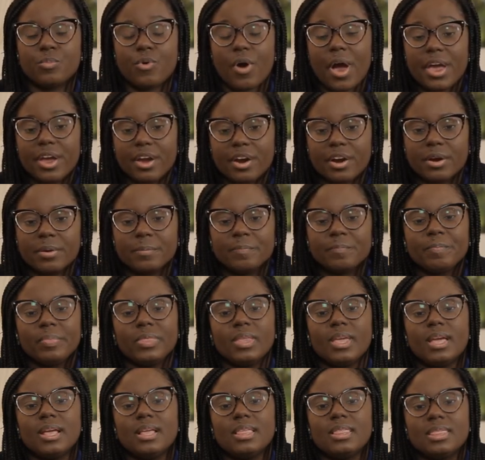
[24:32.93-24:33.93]
prior,
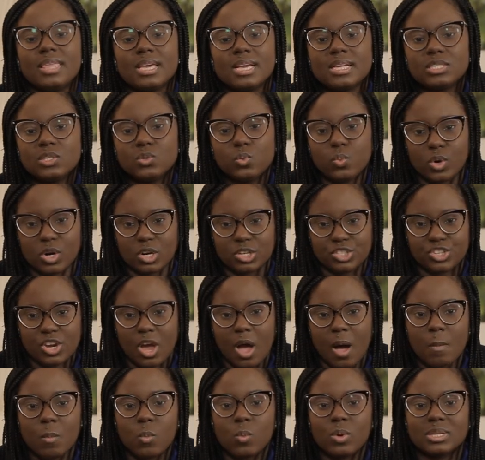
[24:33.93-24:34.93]
this
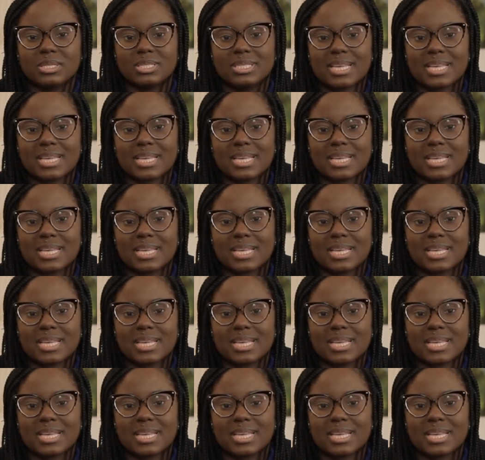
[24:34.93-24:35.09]
workshop will